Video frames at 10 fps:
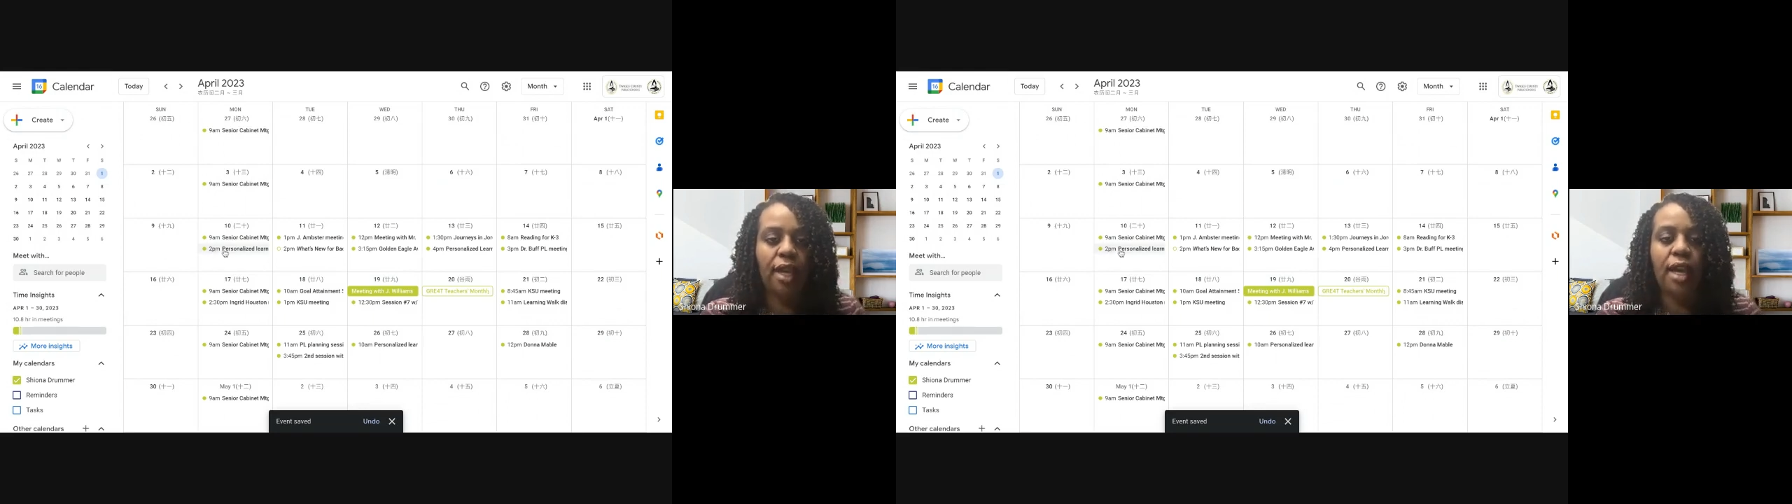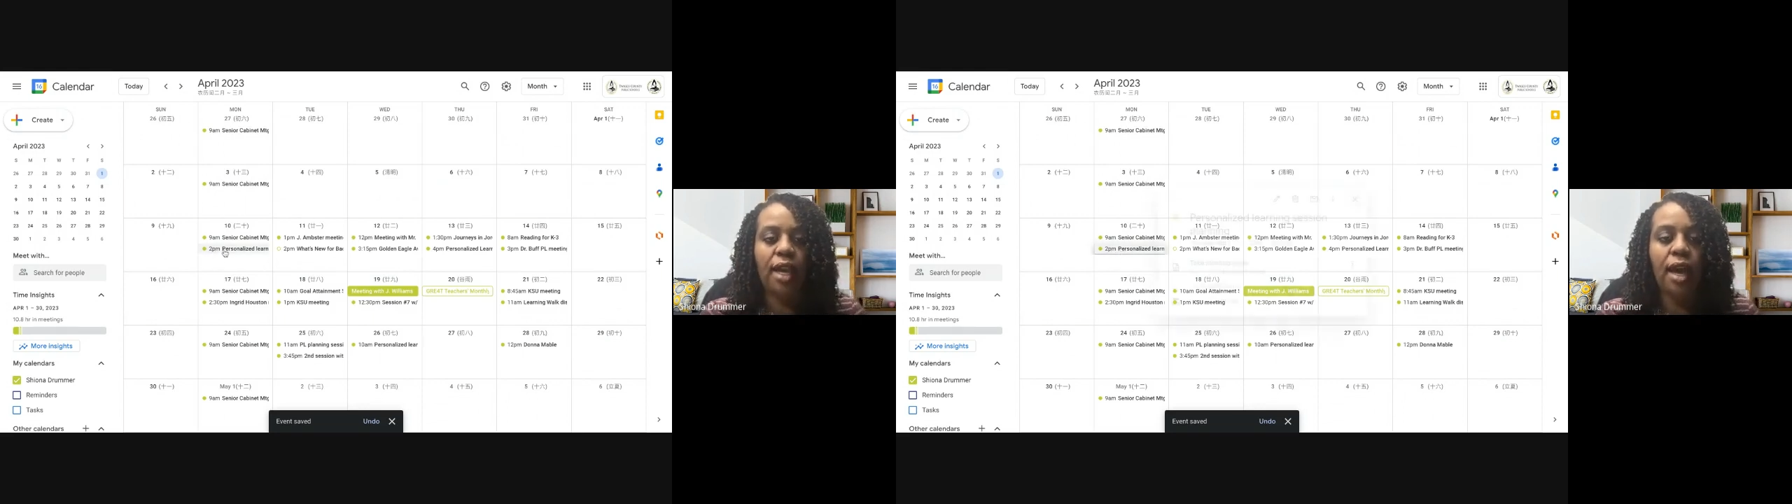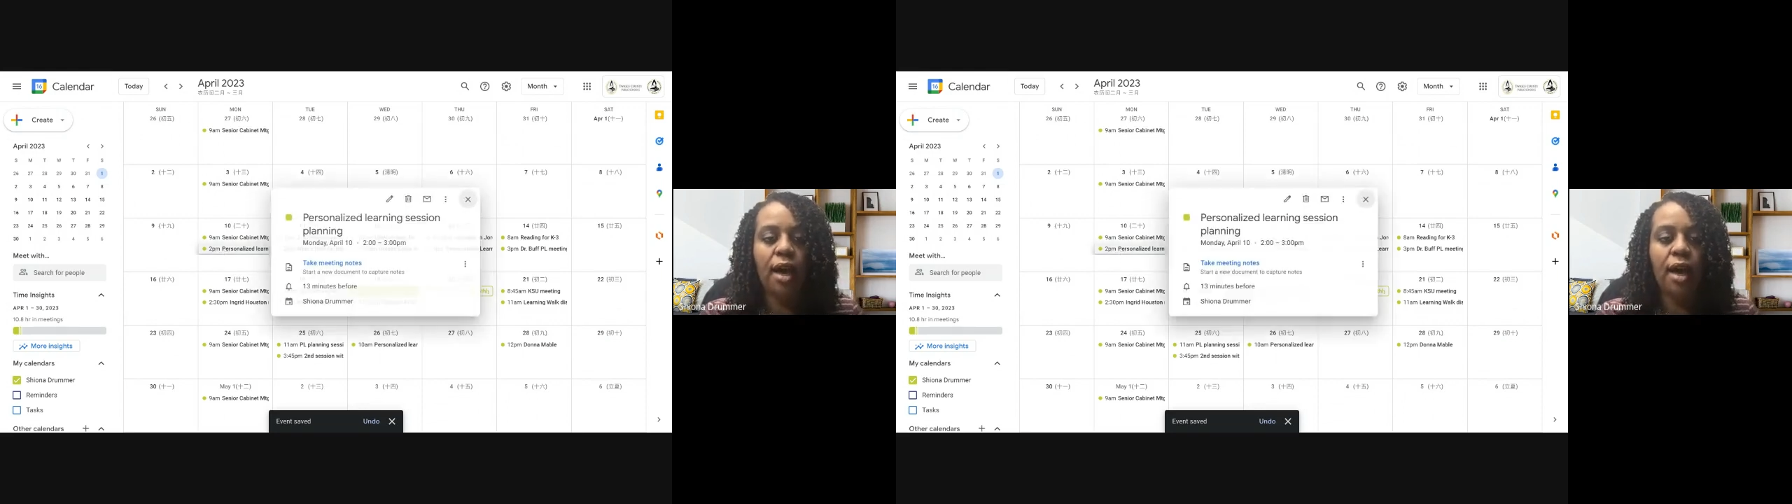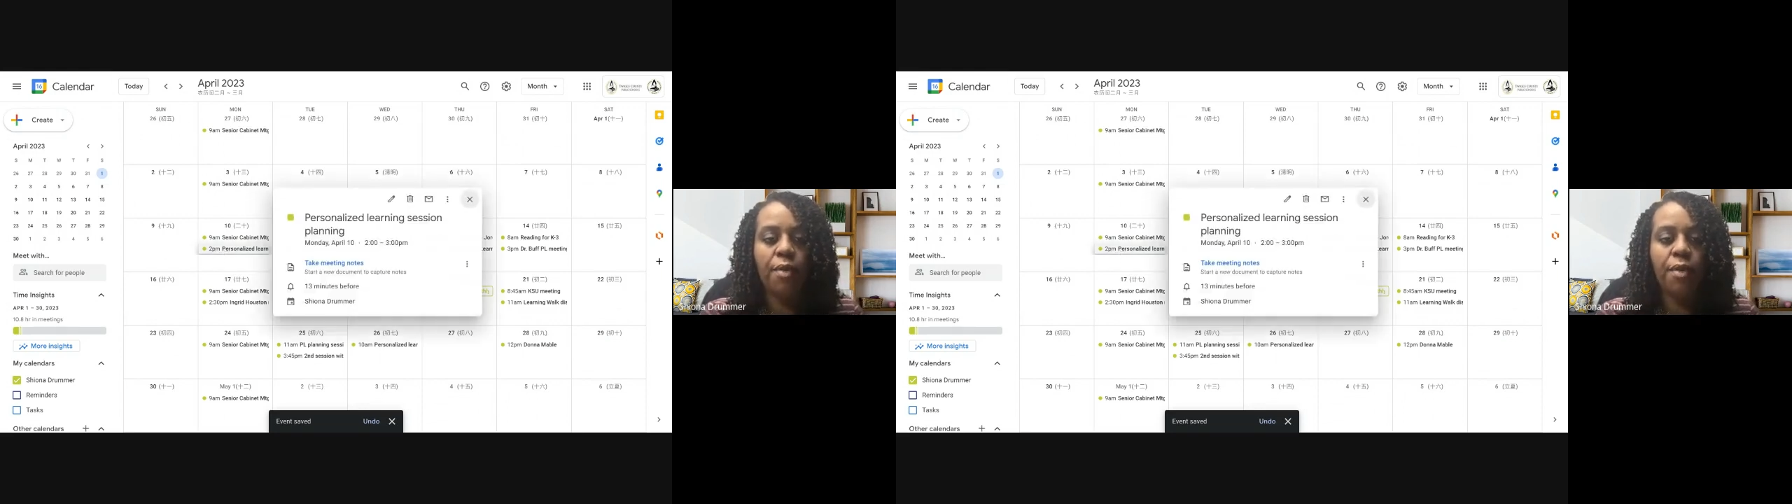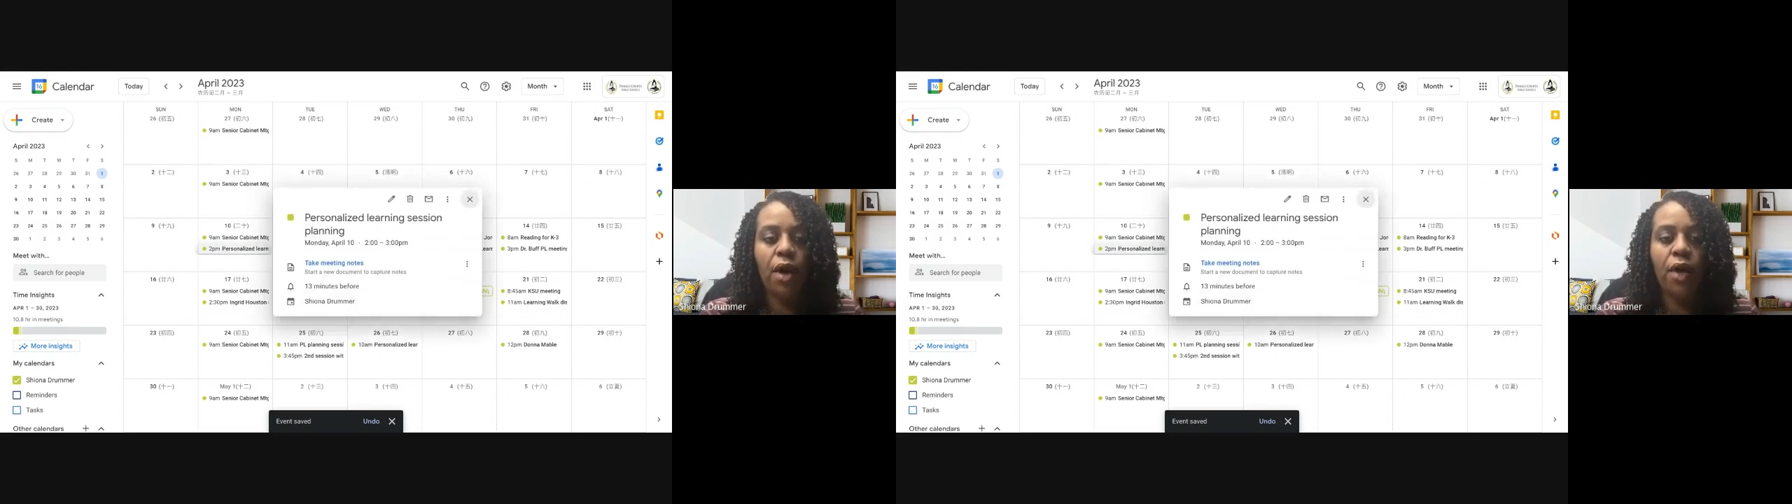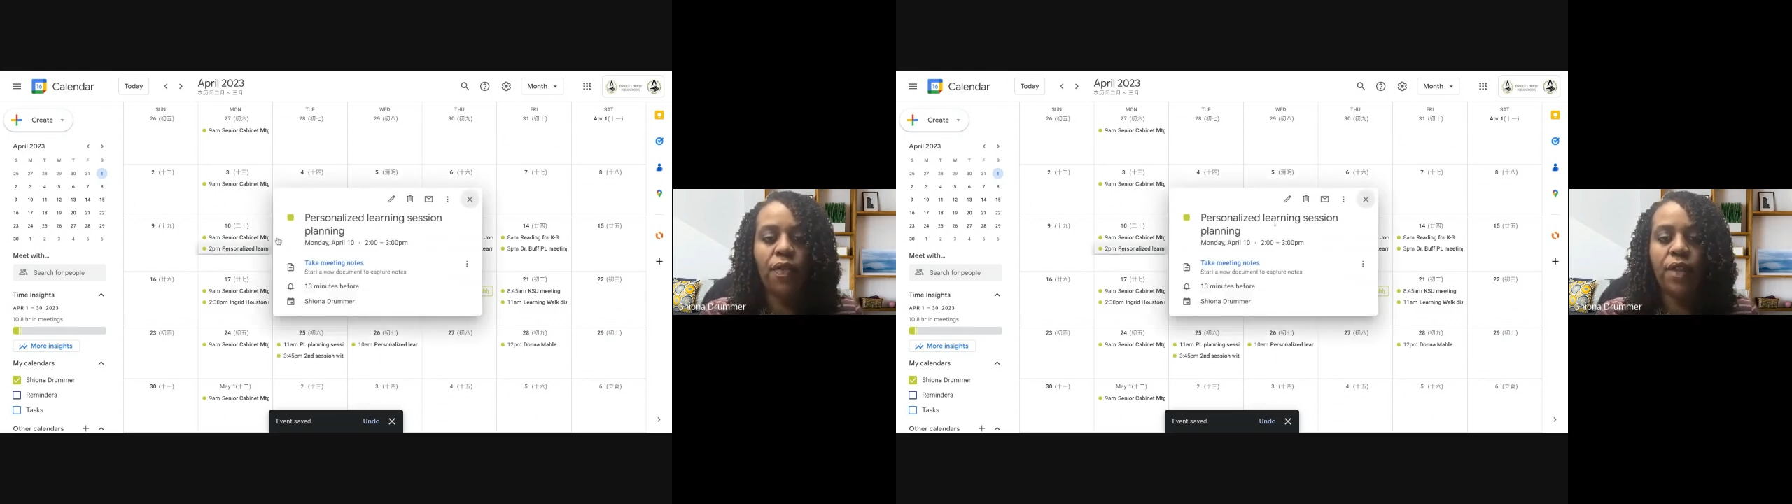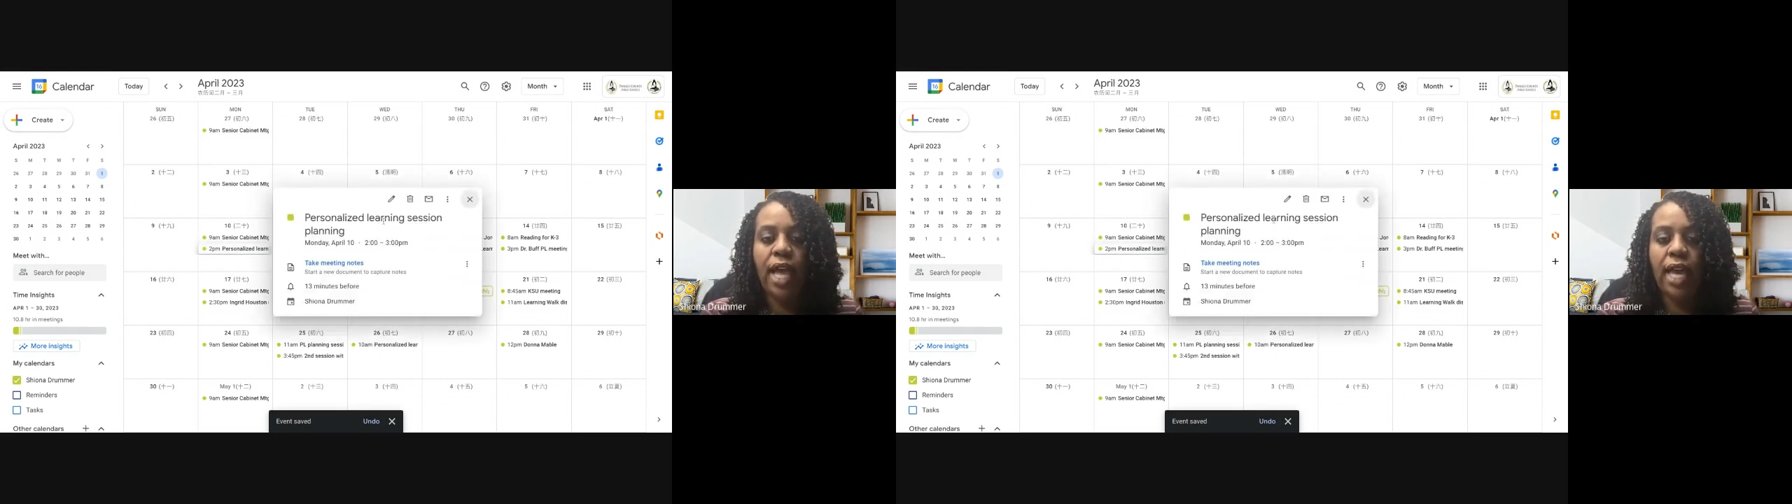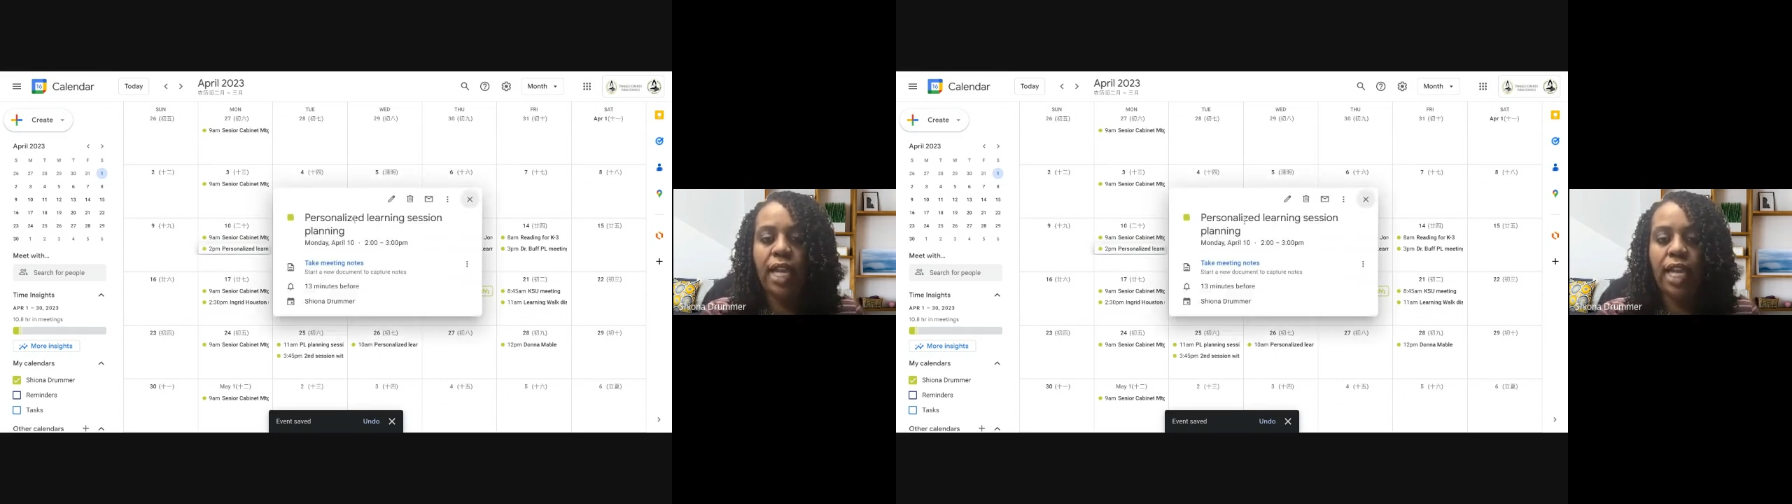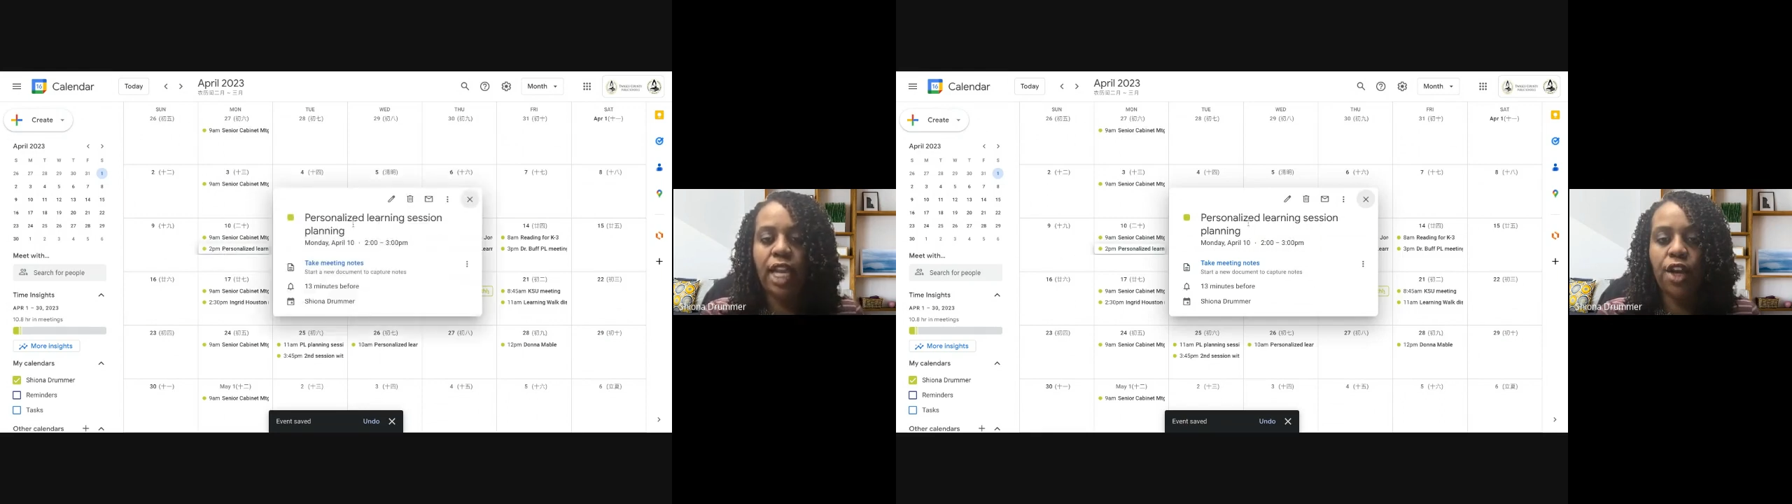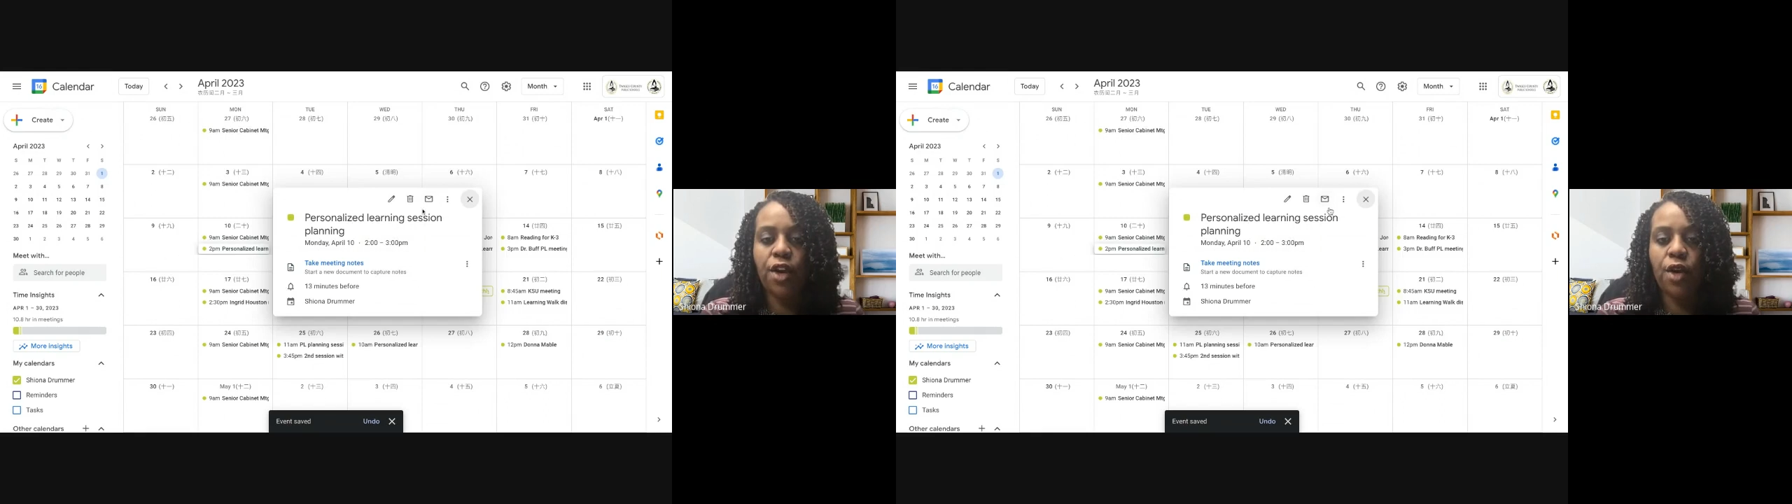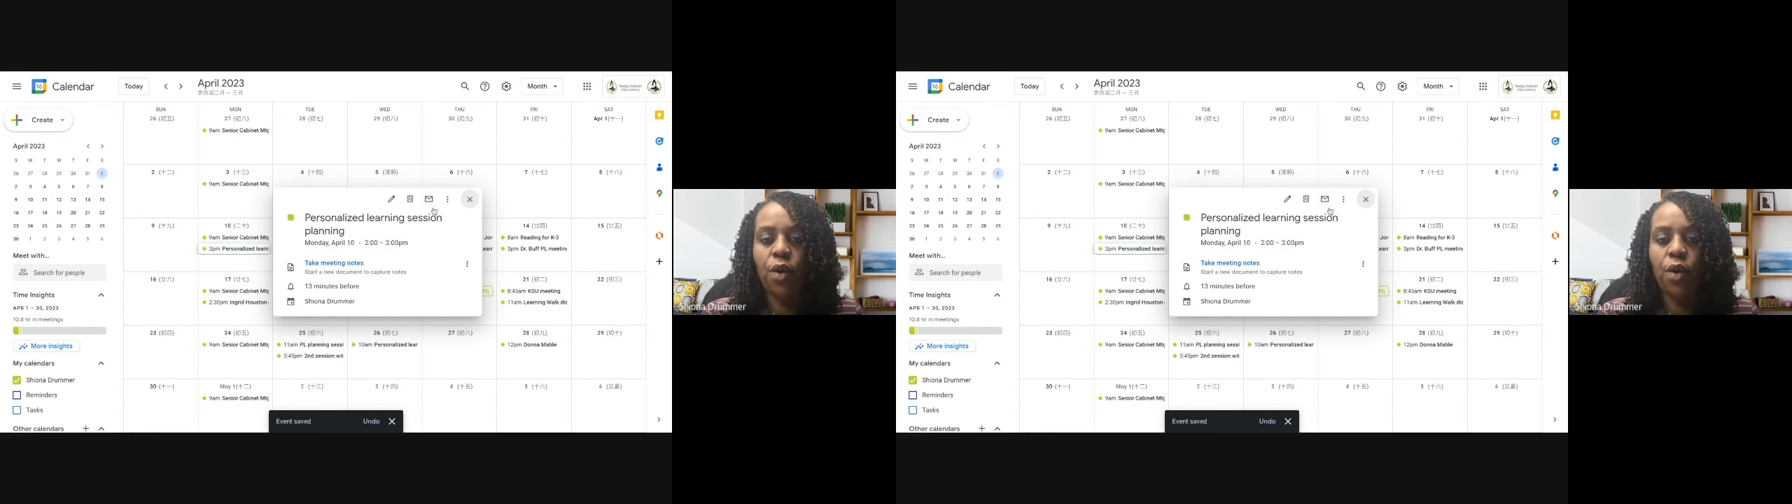on the line here